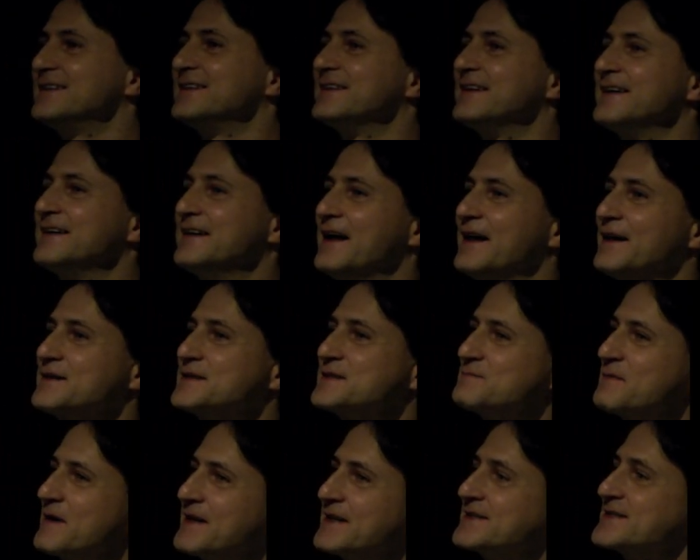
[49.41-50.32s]
and I'll
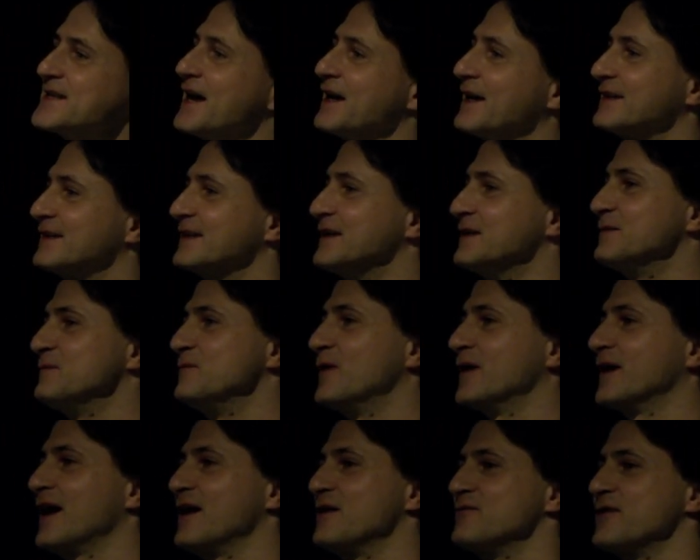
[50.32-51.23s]
explain exactly
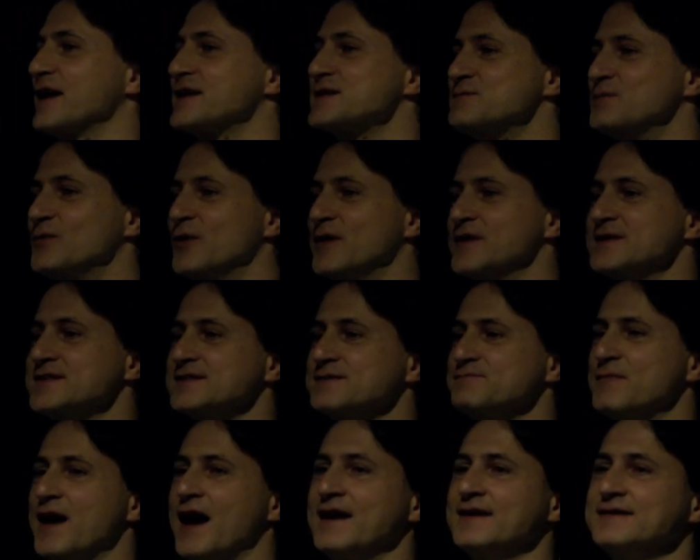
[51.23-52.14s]
what kind of exploit is
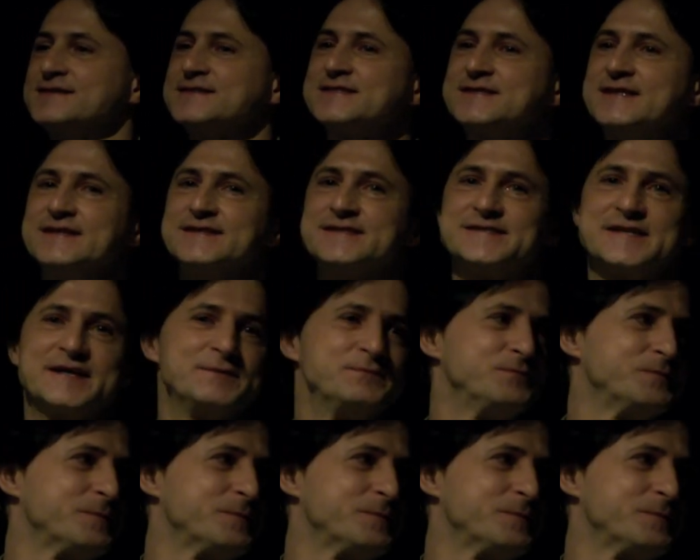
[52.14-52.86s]
behind the scenes here.